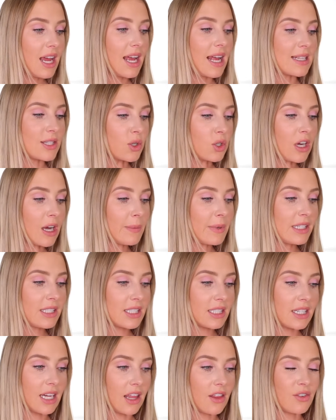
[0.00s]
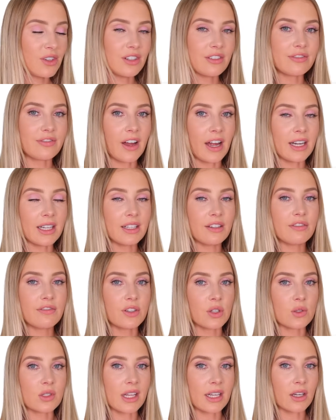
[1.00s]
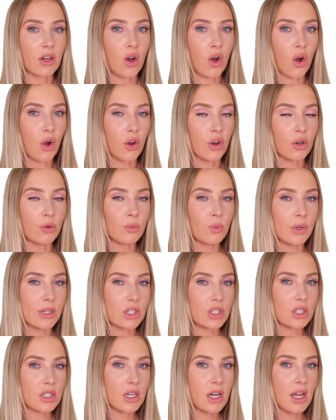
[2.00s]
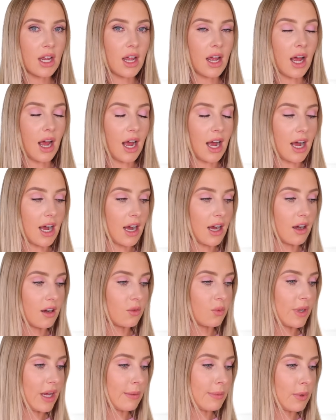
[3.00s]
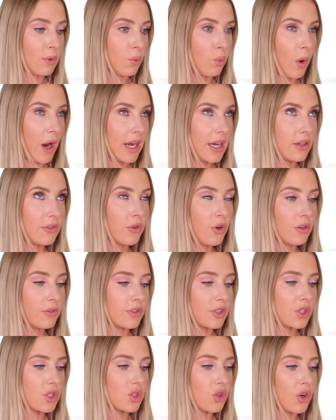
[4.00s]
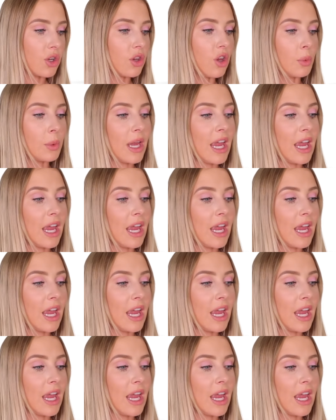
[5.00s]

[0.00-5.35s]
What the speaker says: It's all coming together, and it finally feels like a home, which we have been waiting for so long.